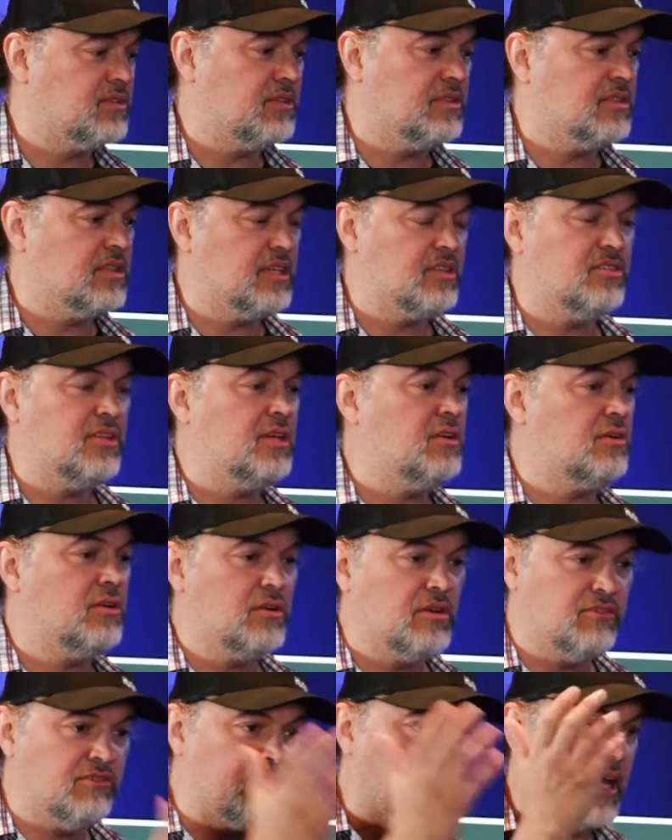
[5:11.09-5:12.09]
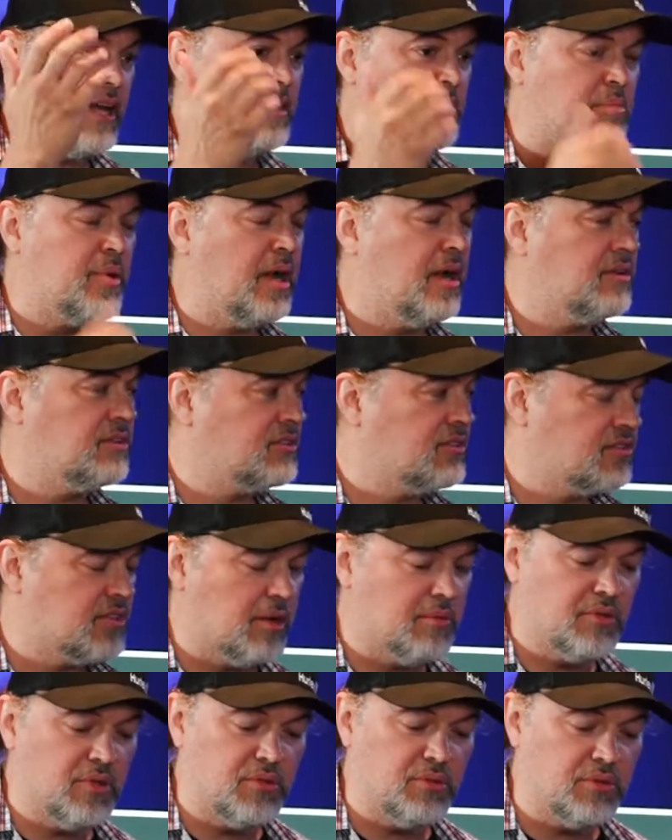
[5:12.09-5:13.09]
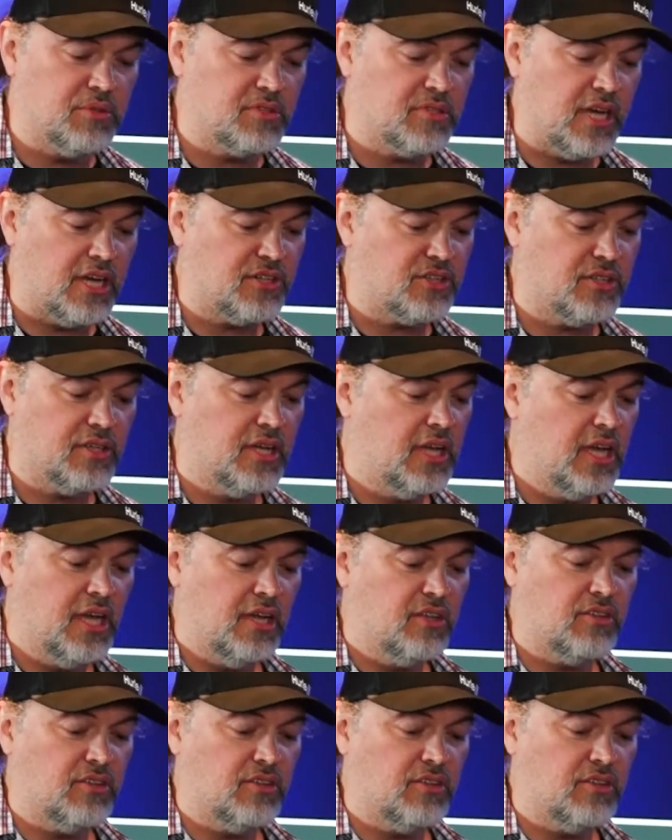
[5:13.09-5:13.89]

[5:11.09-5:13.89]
So it's like, say you're going to fly to Paris or something to do a session.